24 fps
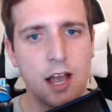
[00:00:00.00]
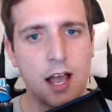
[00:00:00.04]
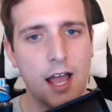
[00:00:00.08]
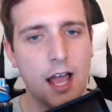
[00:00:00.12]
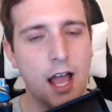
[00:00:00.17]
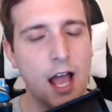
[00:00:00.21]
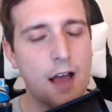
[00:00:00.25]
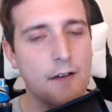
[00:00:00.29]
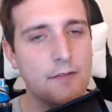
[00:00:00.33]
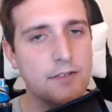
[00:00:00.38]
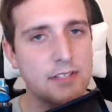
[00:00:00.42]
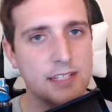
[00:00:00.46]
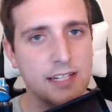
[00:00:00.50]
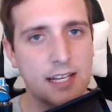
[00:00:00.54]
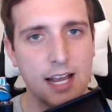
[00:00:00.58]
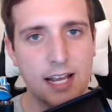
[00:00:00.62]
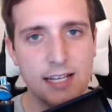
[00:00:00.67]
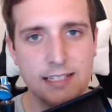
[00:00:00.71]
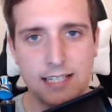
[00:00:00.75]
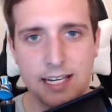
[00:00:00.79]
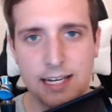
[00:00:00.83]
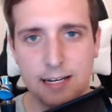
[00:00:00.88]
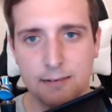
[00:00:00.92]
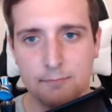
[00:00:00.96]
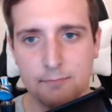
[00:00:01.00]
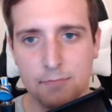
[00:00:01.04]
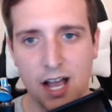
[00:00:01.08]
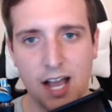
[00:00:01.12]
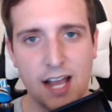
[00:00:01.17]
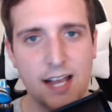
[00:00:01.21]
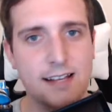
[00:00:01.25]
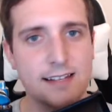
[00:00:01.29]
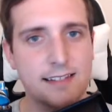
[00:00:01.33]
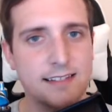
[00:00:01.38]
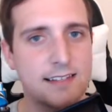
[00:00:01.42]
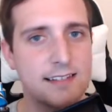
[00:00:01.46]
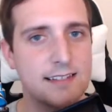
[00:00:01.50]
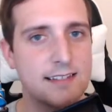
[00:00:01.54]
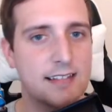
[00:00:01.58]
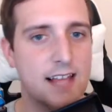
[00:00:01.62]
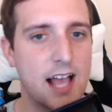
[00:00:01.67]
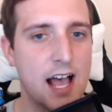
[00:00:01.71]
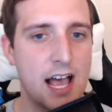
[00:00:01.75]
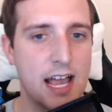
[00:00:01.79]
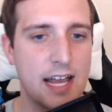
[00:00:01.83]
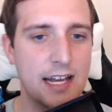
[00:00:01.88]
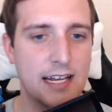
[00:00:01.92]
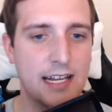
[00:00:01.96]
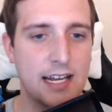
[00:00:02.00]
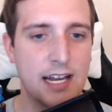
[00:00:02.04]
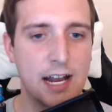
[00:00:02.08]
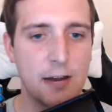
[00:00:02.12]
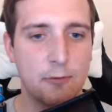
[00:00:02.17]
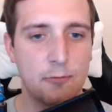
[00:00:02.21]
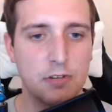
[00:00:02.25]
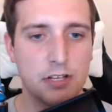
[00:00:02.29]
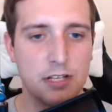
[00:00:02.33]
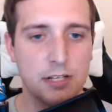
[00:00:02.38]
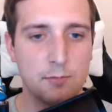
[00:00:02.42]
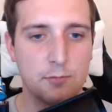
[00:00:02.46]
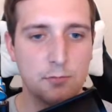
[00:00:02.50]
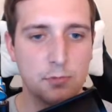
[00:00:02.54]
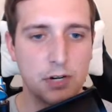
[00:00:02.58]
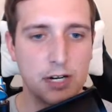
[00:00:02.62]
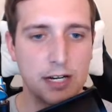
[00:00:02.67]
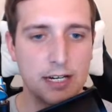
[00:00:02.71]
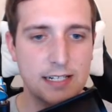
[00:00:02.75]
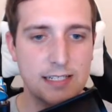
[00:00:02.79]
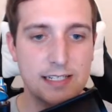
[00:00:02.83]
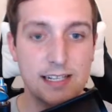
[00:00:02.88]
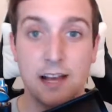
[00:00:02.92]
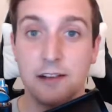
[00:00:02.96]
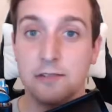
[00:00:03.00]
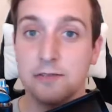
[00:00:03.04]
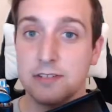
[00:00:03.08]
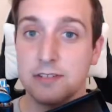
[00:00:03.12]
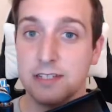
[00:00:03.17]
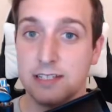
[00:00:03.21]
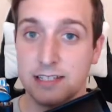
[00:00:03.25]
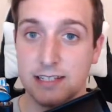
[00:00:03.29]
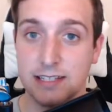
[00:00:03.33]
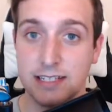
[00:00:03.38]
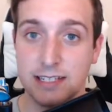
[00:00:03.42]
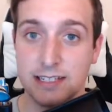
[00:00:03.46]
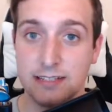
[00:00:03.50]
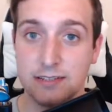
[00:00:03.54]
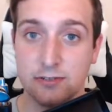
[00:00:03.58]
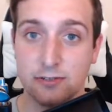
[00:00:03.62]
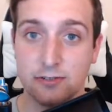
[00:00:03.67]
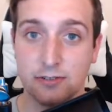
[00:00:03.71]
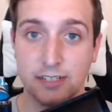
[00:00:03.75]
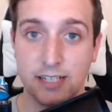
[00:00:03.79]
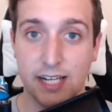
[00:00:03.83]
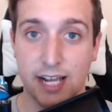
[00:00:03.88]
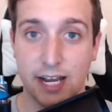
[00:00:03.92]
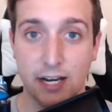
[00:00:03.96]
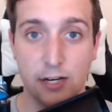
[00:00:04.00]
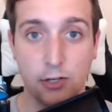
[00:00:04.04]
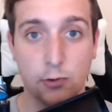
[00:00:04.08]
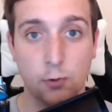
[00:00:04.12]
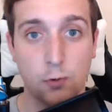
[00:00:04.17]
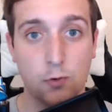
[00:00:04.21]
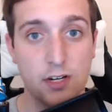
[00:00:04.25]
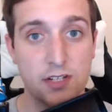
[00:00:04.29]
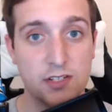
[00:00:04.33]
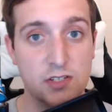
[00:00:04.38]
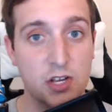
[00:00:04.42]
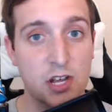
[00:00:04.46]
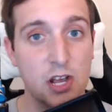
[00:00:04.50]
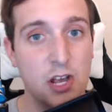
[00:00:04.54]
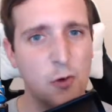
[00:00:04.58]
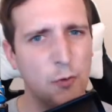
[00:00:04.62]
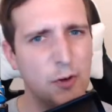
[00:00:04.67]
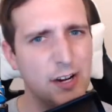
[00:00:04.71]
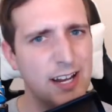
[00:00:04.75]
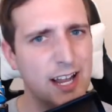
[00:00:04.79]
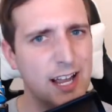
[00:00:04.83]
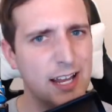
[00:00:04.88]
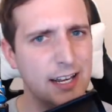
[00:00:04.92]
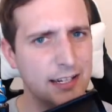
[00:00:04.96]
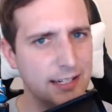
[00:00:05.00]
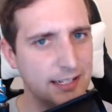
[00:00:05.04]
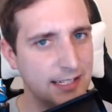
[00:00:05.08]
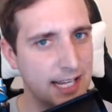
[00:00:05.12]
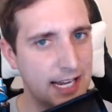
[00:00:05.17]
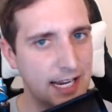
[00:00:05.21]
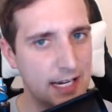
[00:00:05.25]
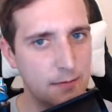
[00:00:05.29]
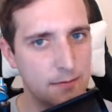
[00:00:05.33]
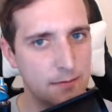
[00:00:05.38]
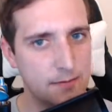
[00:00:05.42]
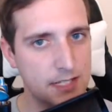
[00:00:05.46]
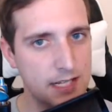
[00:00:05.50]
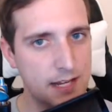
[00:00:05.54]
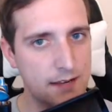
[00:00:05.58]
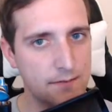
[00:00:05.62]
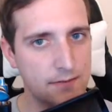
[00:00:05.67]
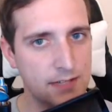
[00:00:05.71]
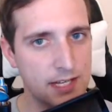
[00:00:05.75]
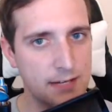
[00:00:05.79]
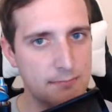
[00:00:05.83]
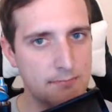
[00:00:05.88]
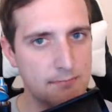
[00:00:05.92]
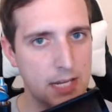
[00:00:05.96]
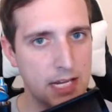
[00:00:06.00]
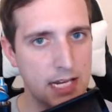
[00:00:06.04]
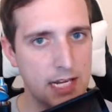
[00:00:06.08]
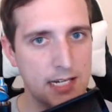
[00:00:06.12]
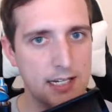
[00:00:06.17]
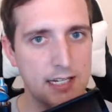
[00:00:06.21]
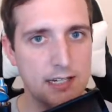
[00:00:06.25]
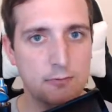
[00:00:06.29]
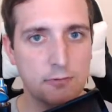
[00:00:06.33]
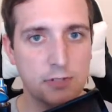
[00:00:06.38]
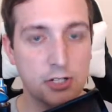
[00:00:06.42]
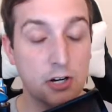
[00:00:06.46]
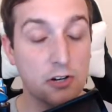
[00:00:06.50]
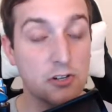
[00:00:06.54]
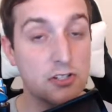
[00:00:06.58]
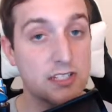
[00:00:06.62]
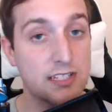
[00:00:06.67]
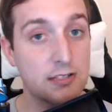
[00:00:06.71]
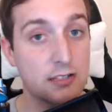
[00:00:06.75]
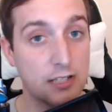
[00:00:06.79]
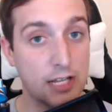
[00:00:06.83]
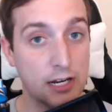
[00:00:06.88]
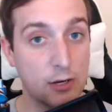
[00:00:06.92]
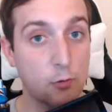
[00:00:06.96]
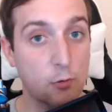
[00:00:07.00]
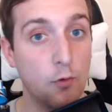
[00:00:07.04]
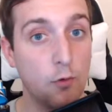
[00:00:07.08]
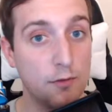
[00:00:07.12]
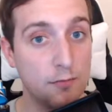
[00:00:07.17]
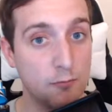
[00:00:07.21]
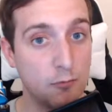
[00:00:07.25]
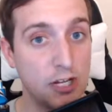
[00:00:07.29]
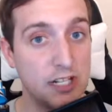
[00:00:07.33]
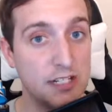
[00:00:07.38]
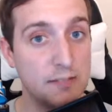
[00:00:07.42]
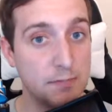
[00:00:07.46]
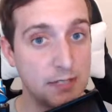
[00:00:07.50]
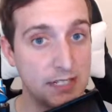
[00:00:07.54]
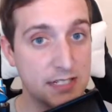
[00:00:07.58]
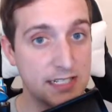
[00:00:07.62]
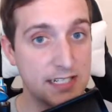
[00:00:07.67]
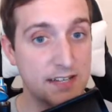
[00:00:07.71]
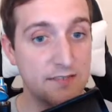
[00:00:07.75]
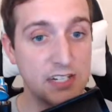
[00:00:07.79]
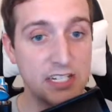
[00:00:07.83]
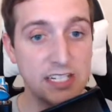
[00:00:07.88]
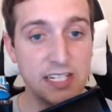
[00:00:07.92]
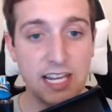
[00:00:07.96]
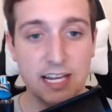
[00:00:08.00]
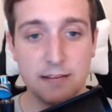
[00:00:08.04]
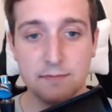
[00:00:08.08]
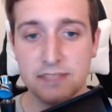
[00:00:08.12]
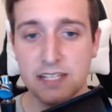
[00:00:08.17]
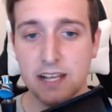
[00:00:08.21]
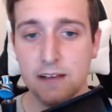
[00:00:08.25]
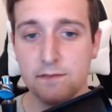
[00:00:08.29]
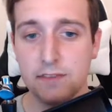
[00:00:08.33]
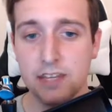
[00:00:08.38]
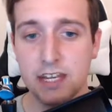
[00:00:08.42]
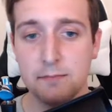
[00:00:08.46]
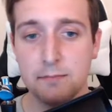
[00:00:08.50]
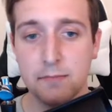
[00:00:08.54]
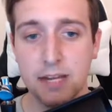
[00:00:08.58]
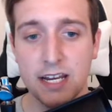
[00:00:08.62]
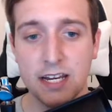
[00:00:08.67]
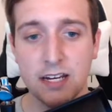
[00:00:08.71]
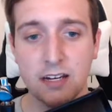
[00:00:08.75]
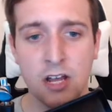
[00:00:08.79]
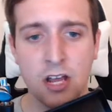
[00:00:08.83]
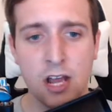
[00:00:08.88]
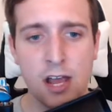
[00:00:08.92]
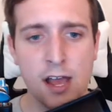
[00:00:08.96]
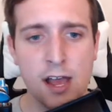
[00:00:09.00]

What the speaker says: Obviously, I take bias aside and I really break it down to these certain categories. What kind of games have they made in regards to like what specific games have they made?